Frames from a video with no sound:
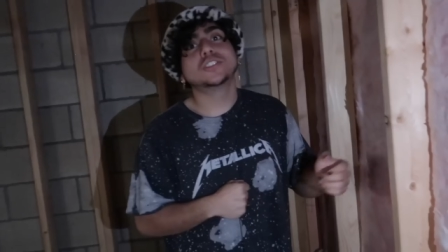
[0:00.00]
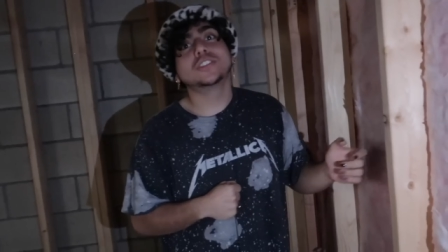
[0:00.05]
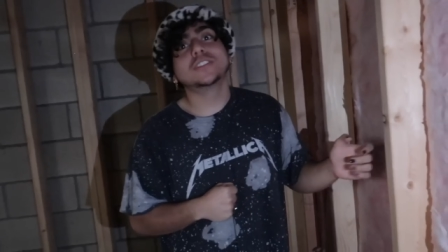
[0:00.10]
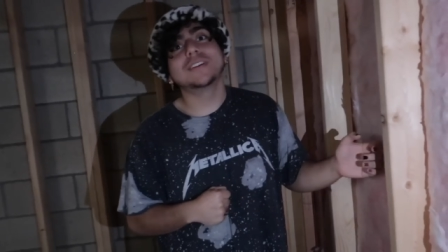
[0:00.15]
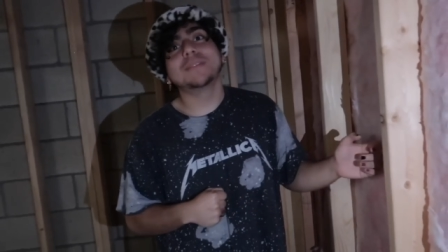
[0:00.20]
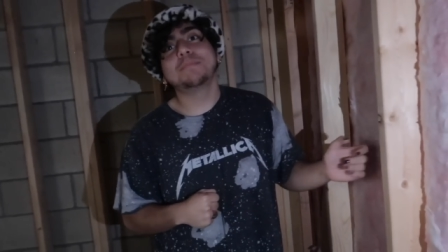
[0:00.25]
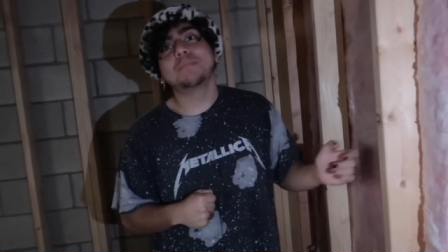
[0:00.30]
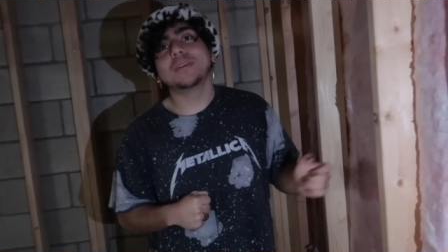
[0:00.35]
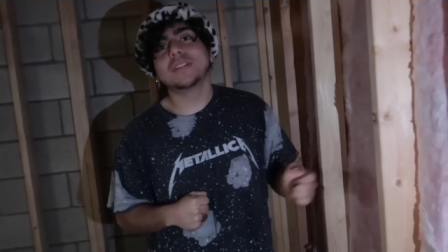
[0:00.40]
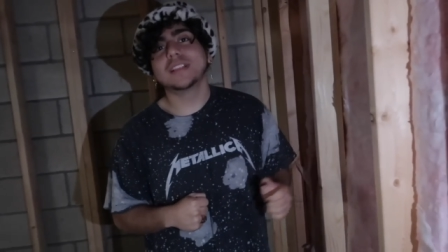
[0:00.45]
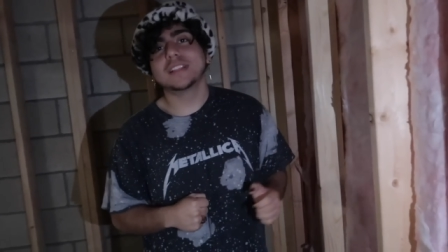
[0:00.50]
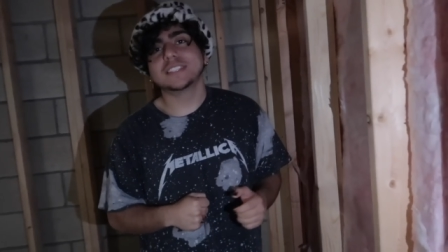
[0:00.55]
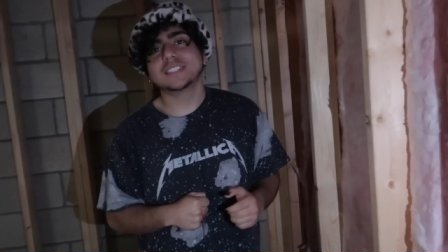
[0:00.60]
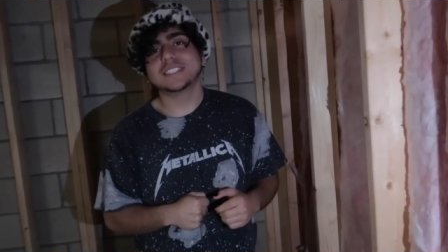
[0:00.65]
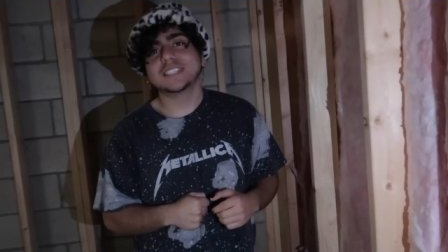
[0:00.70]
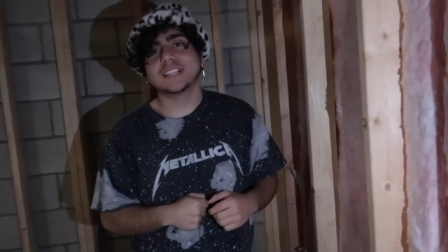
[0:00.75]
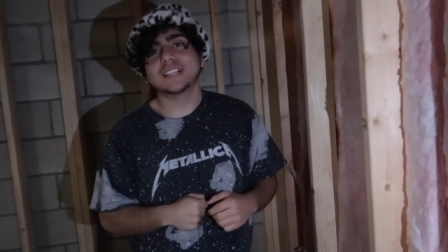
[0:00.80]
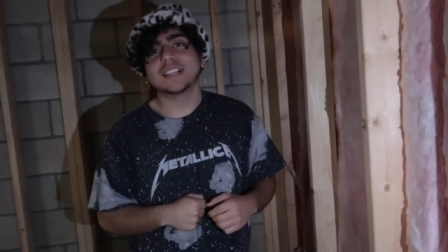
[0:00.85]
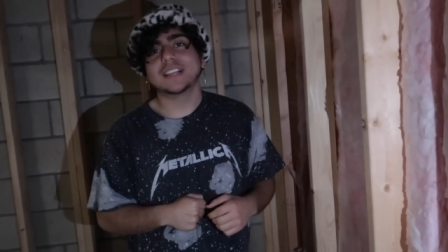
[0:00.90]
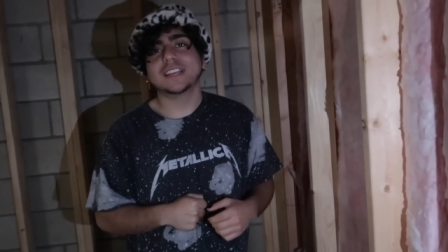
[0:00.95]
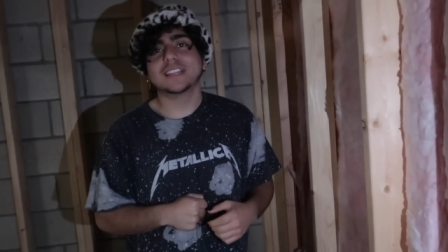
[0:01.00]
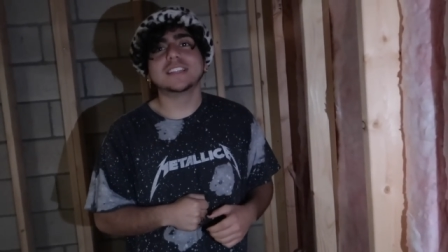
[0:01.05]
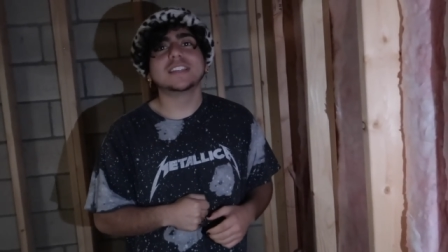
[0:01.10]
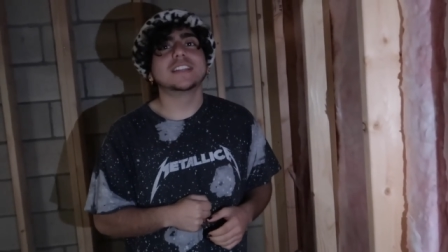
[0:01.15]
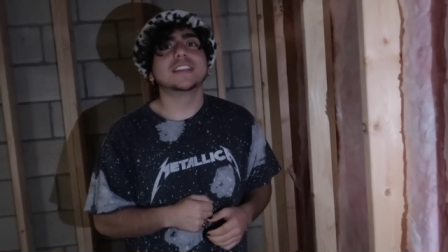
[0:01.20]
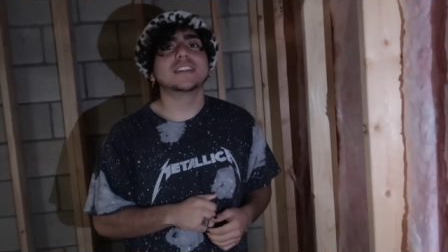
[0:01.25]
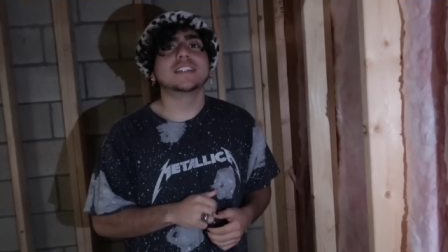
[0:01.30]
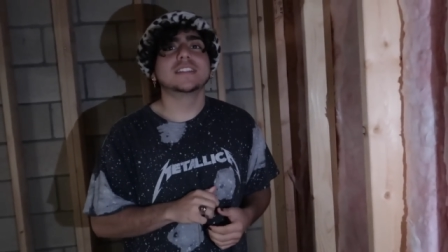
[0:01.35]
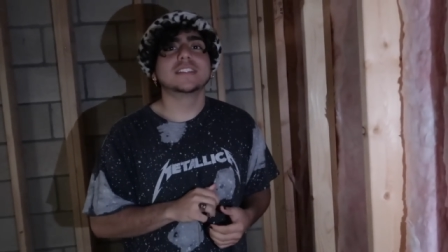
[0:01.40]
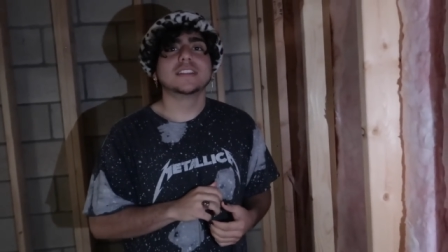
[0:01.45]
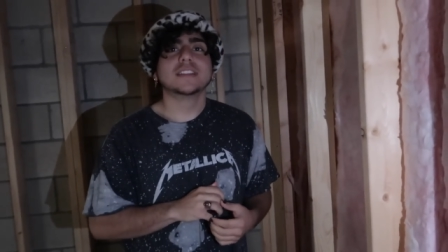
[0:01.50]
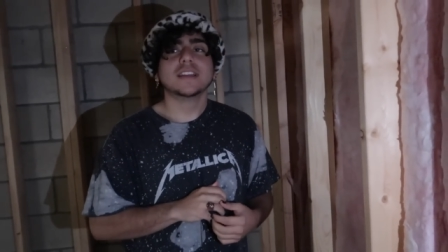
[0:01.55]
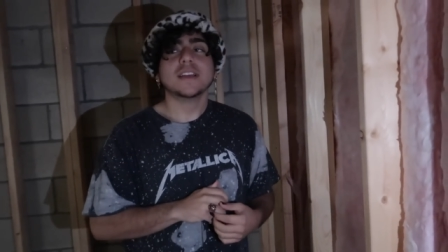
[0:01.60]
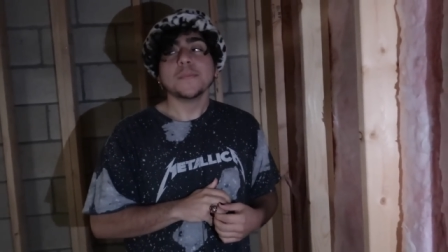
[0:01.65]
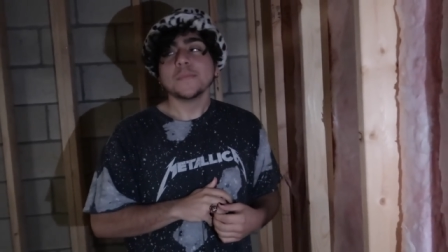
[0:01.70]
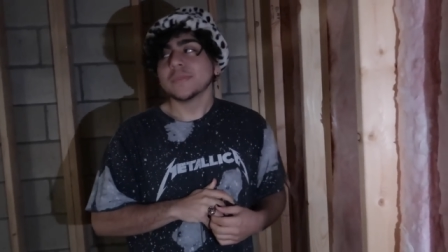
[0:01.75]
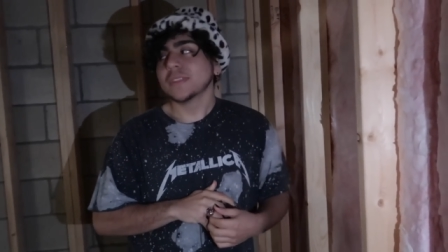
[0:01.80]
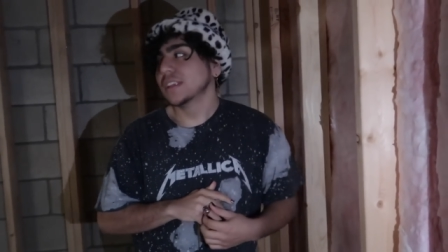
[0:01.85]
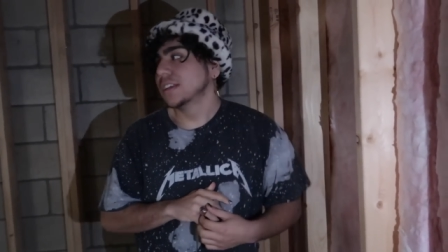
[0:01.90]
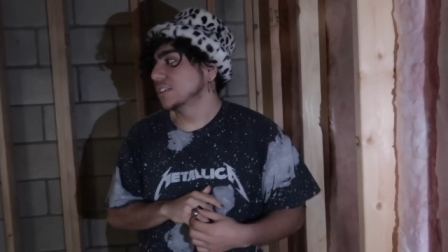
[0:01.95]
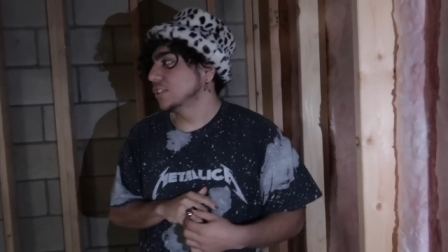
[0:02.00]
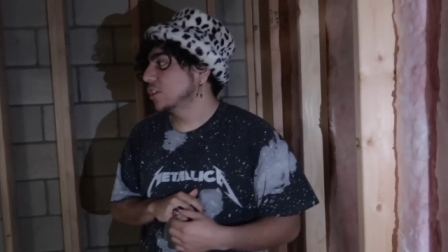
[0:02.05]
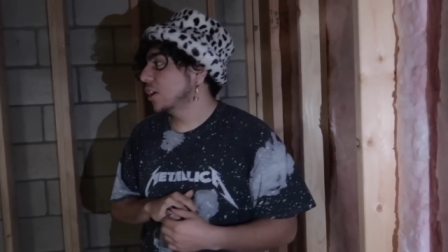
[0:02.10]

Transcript: triple insulating it. Do you